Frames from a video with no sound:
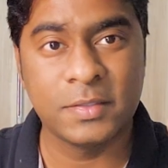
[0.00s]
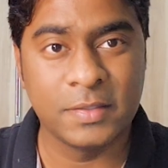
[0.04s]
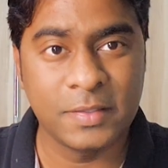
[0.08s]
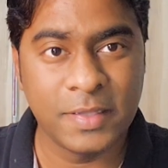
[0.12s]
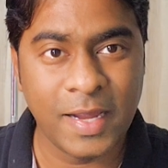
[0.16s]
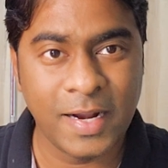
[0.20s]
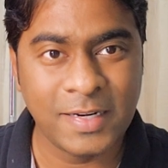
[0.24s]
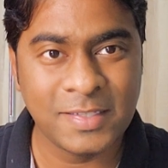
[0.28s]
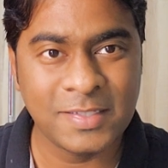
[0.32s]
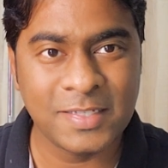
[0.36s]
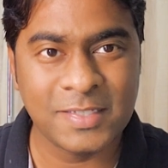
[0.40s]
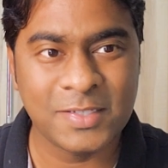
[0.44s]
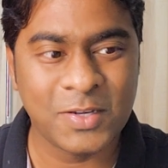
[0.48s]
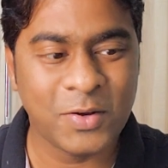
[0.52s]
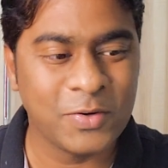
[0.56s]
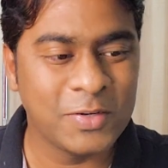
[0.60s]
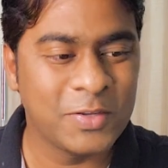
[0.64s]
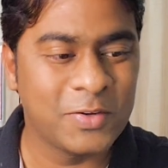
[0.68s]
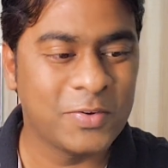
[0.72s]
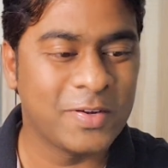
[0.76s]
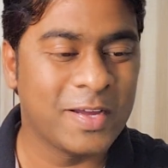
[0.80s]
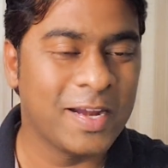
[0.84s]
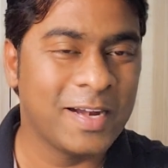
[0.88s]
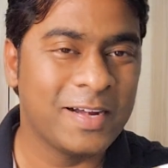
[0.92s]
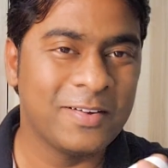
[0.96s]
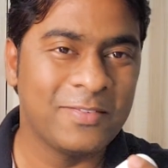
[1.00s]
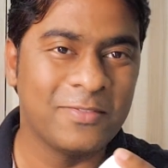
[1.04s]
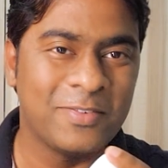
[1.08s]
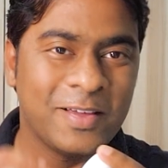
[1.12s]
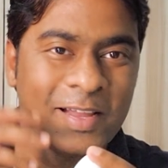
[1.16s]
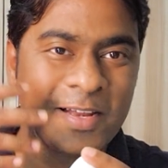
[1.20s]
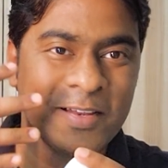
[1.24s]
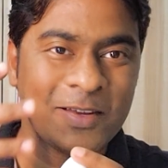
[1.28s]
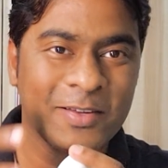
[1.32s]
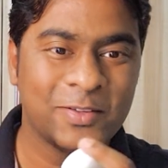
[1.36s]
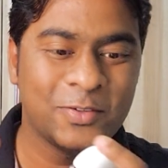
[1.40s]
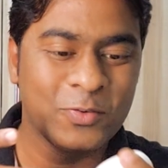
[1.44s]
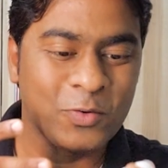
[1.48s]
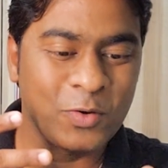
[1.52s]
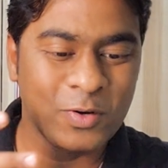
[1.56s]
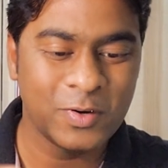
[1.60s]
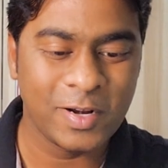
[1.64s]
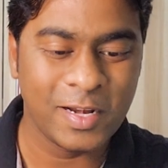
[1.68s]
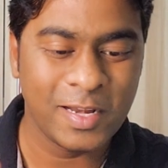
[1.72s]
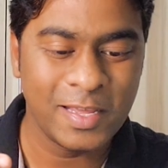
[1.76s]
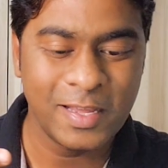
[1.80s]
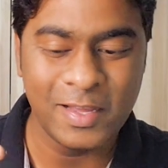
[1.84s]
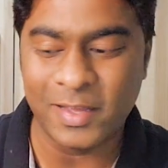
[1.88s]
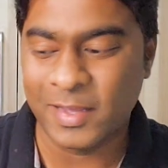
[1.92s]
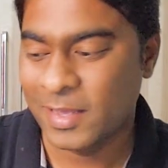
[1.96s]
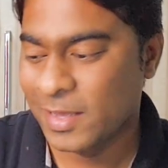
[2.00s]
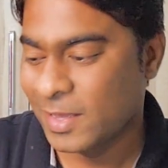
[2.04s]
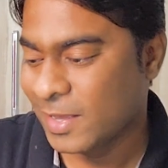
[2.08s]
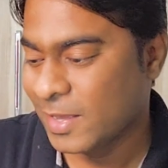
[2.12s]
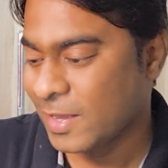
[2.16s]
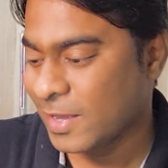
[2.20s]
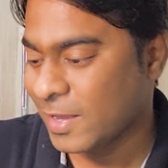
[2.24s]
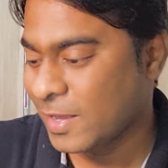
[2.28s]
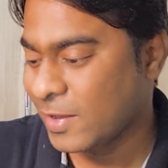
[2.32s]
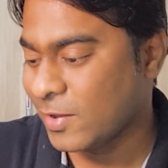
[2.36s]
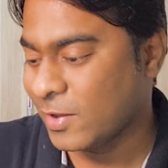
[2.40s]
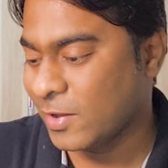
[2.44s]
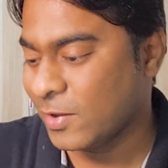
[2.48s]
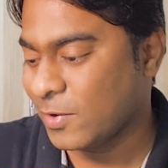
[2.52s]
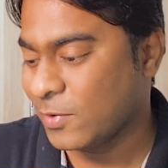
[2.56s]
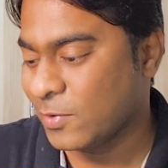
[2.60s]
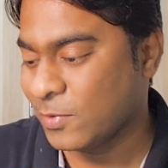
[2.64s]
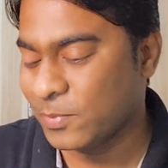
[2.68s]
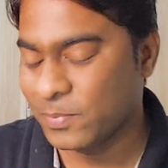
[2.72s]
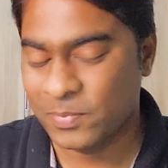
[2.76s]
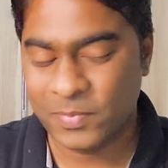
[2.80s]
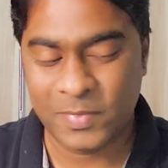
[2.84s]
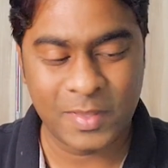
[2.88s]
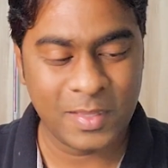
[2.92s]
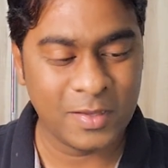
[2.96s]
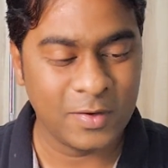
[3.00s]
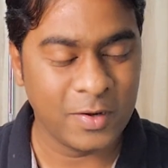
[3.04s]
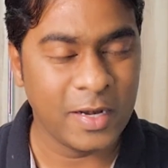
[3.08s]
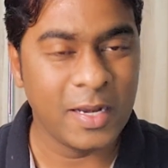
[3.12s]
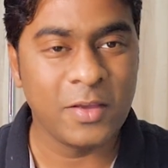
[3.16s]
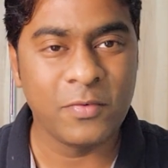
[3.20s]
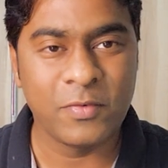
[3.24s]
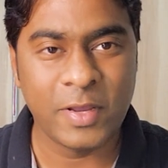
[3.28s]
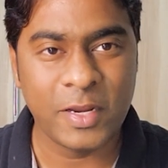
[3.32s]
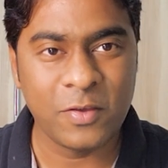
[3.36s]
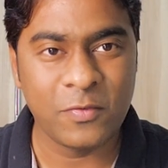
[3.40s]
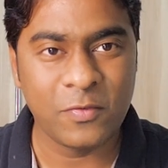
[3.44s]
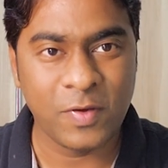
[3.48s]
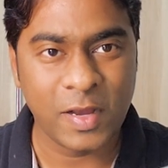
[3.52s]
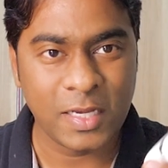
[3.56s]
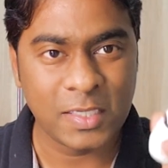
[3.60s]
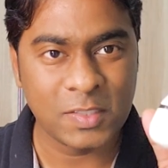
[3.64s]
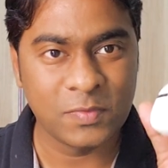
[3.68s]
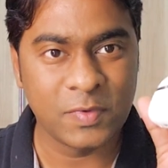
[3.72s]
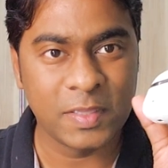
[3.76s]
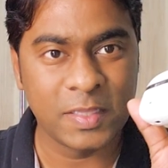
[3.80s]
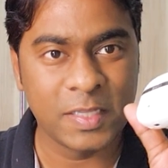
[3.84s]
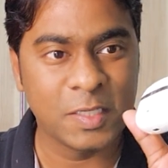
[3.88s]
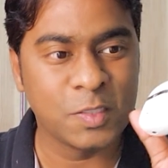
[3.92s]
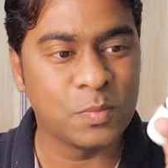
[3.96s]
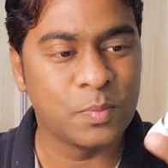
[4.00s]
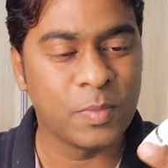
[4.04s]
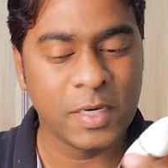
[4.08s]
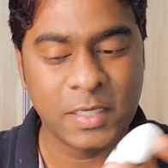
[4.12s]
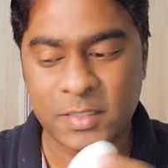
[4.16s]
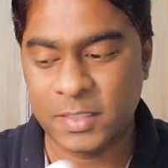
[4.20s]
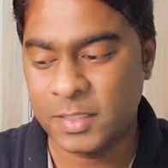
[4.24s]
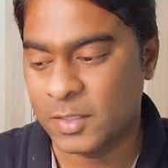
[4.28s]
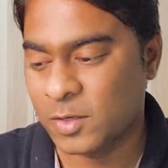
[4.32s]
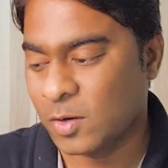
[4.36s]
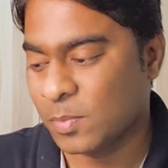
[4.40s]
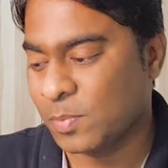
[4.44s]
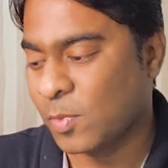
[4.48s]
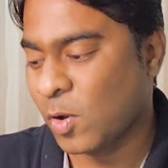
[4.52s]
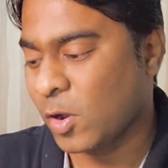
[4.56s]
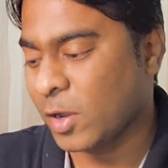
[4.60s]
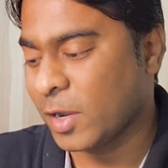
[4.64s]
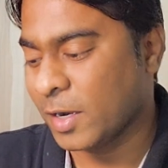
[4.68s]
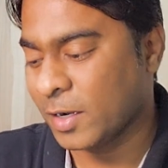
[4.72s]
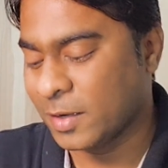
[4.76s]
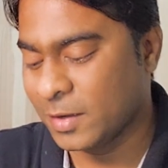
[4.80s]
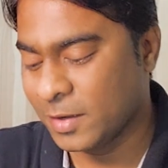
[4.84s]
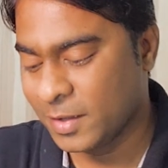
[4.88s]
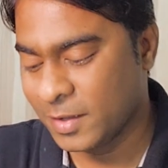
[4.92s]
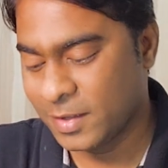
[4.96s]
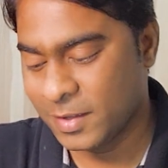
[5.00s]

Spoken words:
that's the sound you get when you're running very fast with these buds in your pocket.